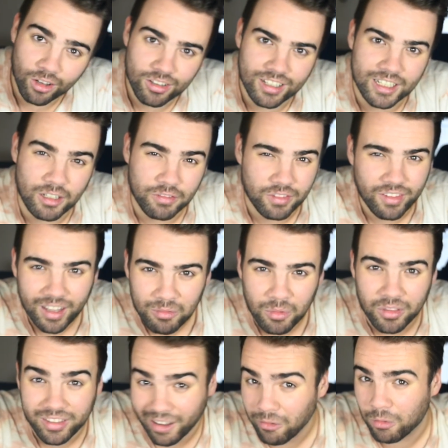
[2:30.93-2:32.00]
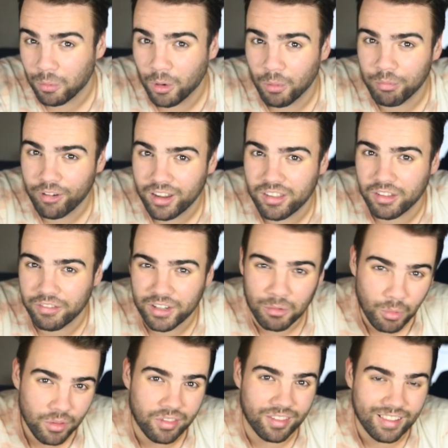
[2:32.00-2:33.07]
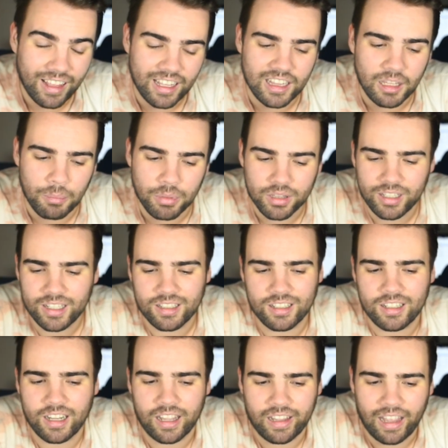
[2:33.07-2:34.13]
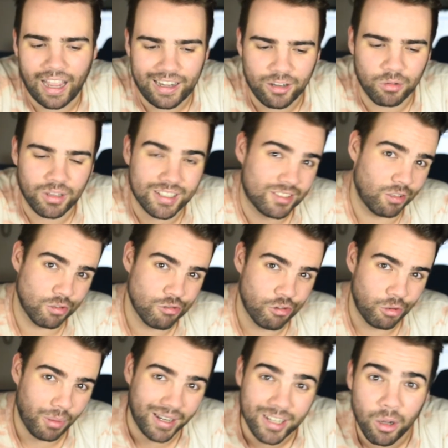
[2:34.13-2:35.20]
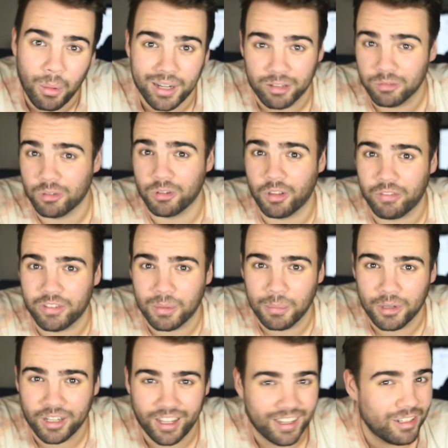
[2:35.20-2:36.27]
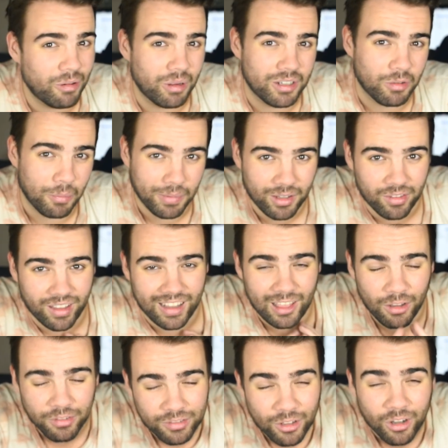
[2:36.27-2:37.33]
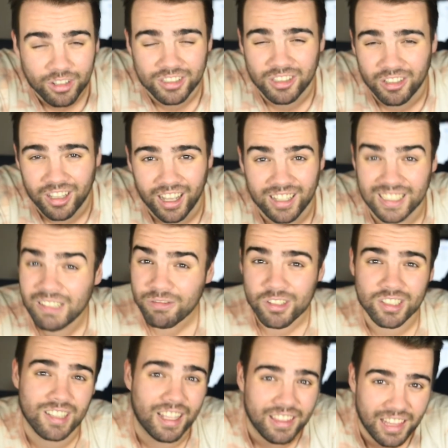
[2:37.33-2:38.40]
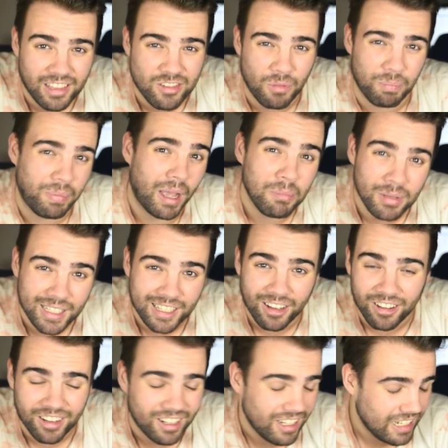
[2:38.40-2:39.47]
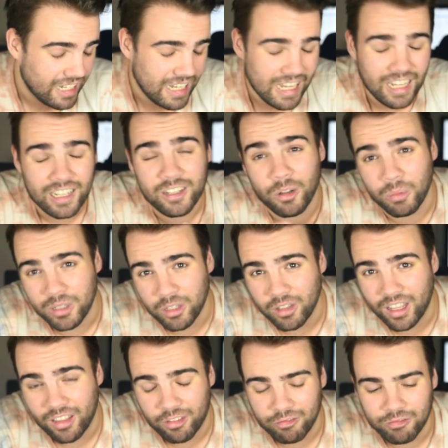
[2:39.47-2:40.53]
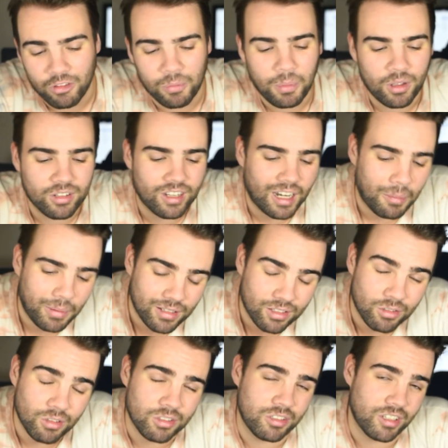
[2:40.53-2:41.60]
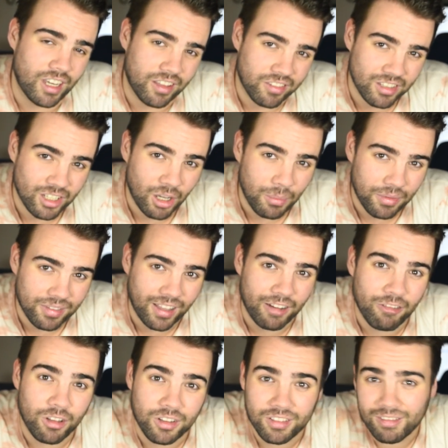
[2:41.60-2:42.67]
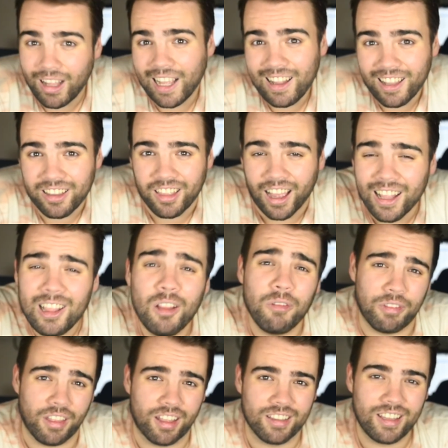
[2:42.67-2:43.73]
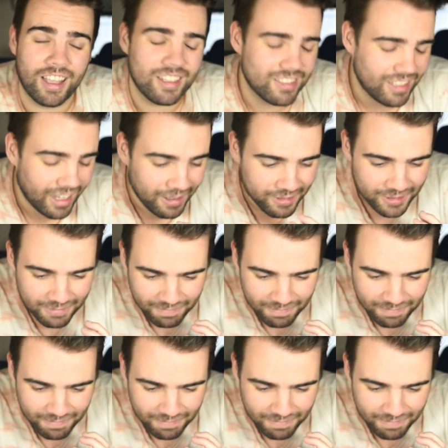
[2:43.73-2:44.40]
oddly enough. The second one sounds more abrasive, and it was slightly, but at the end of the day, I know that's not true. I know I don't do this for the money. I know I do it because I love talking to you guys, even just like this, just babbling on, knowing you guys can respond, and I'll be able to talk to you guys in the comments later on. I like that. I love that.